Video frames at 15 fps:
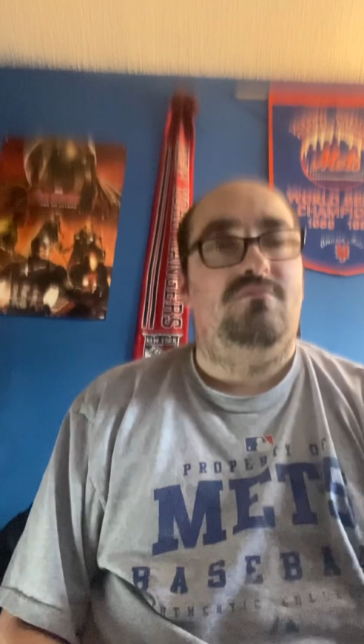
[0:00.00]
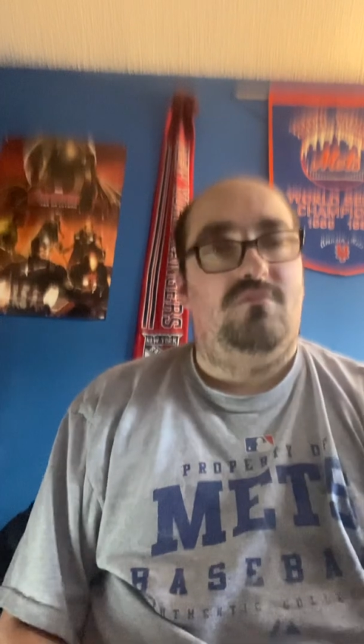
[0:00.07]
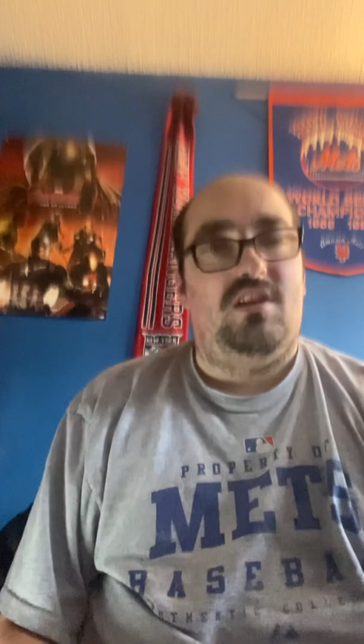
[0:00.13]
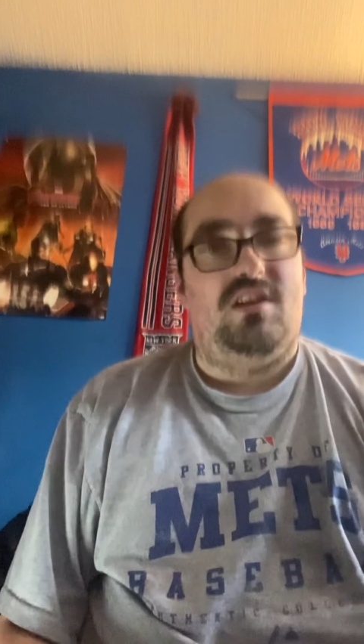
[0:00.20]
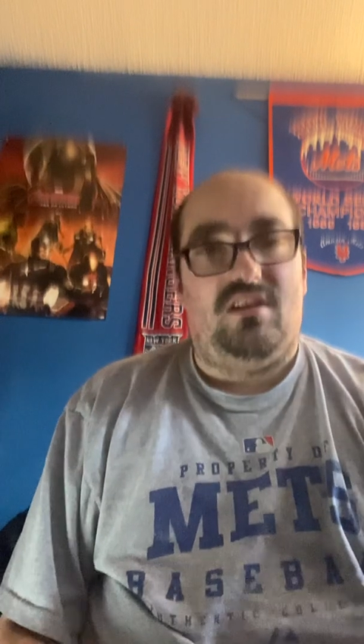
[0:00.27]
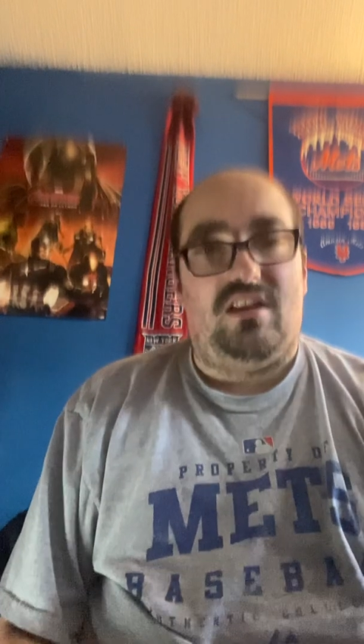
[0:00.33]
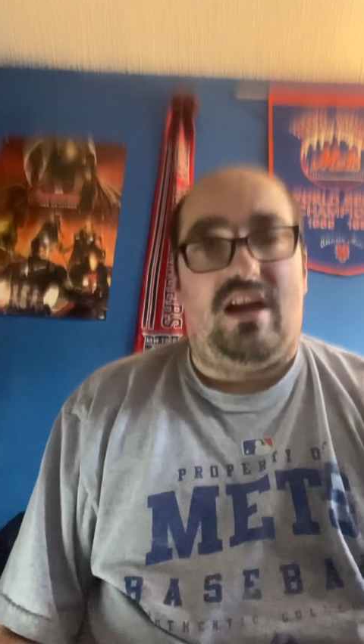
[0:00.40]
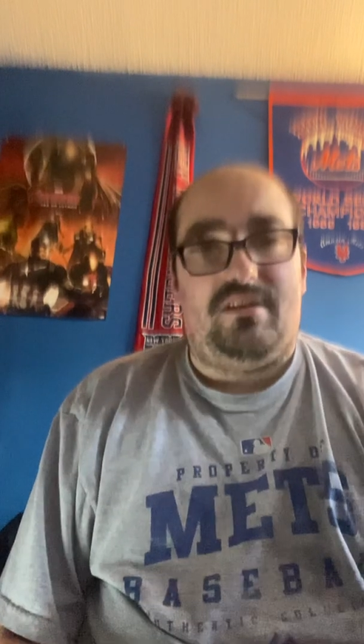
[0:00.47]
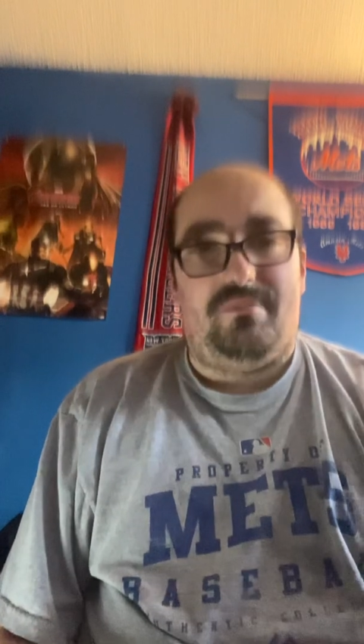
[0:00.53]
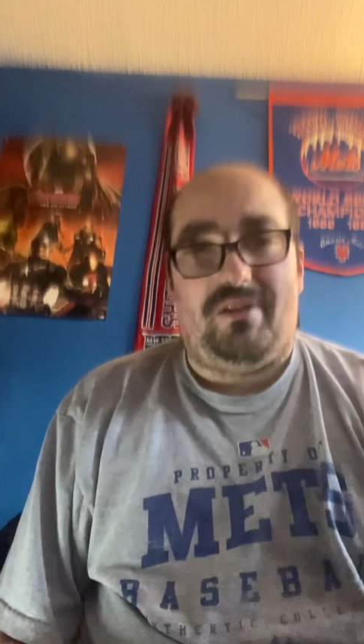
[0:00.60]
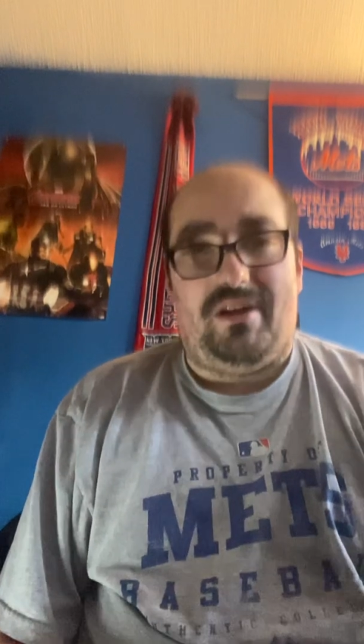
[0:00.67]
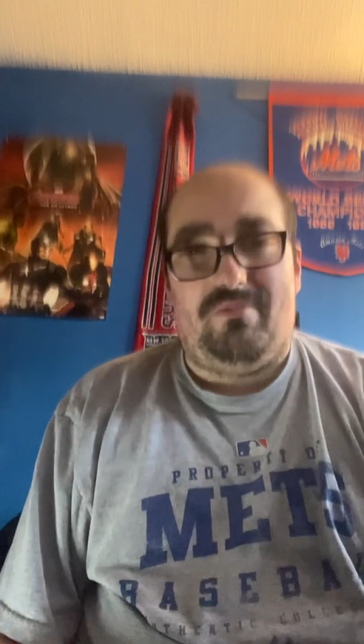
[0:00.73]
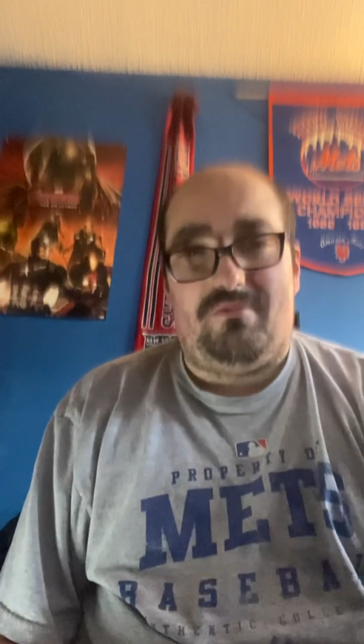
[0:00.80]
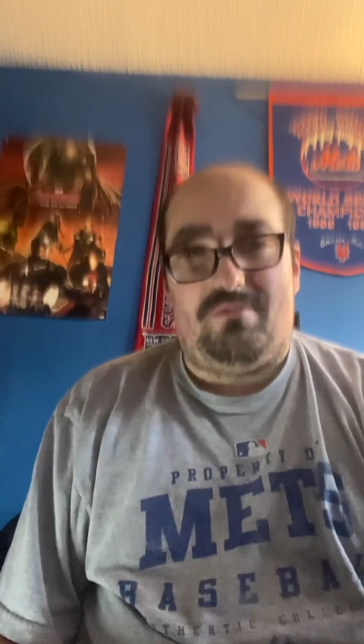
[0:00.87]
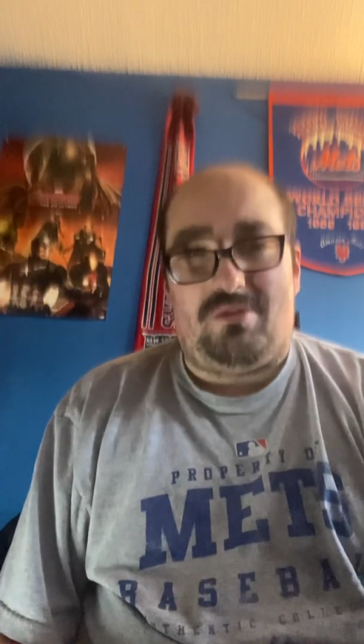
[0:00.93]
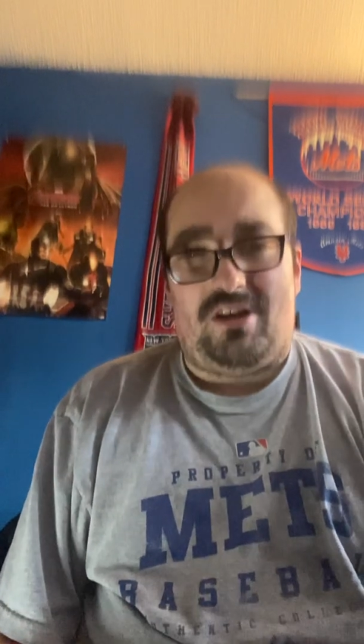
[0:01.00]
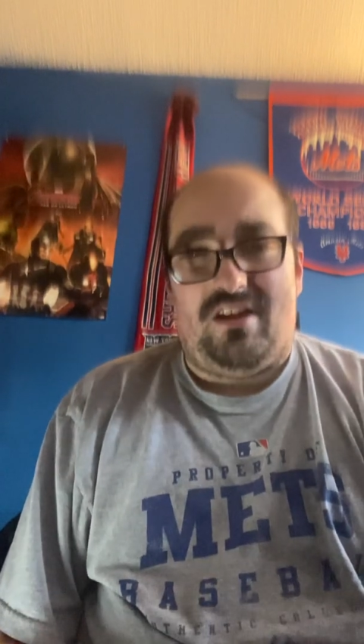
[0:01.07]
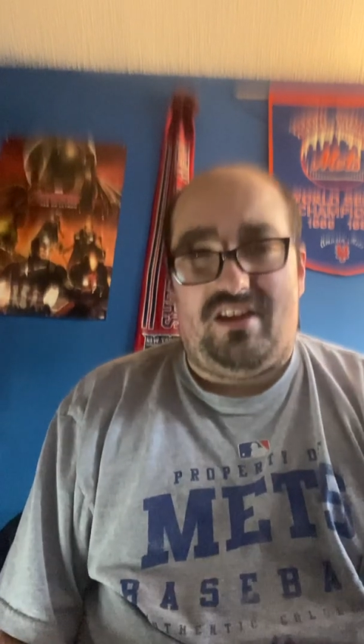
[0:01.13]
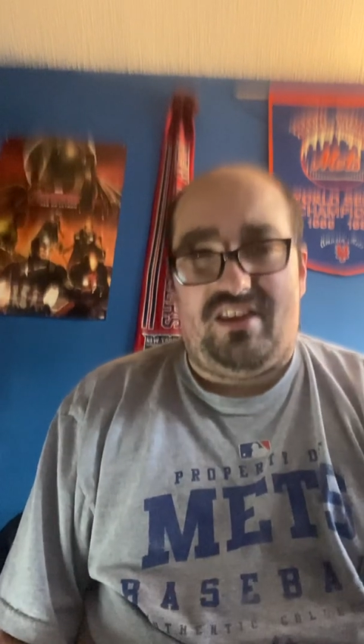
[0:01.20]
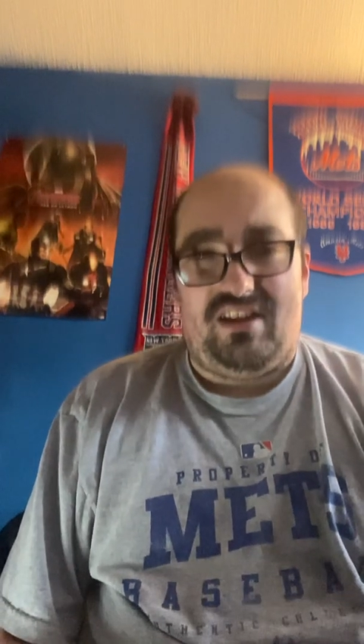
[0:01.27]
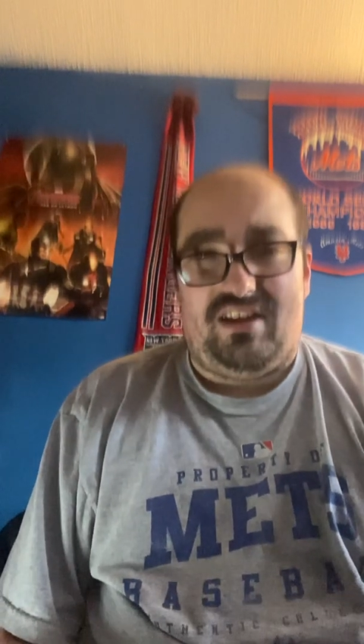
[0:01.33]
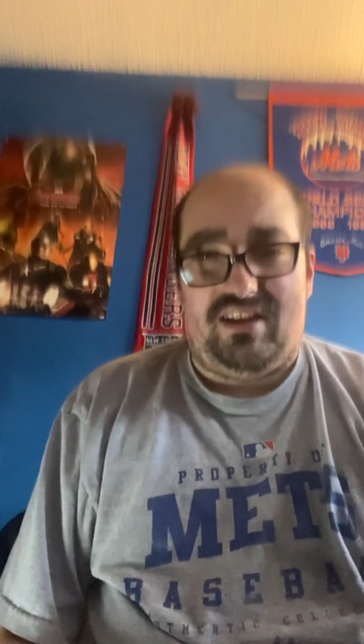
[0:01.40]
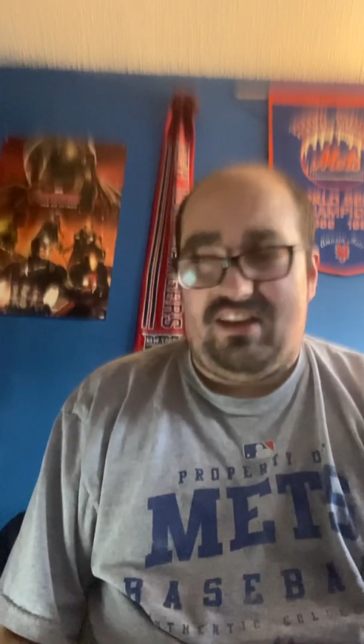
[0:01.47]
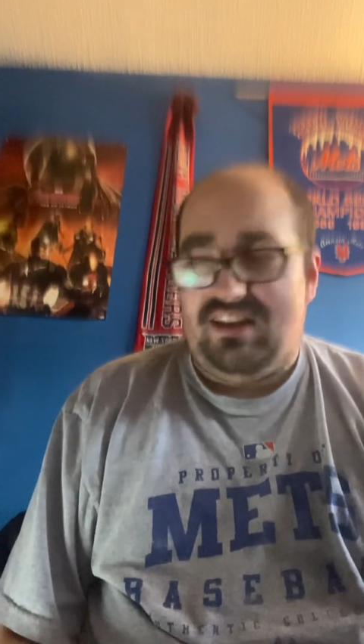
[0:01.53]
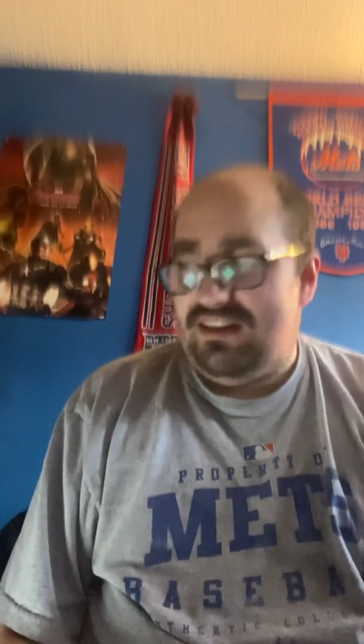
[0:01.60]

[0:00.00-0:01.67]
a lot of people probably think it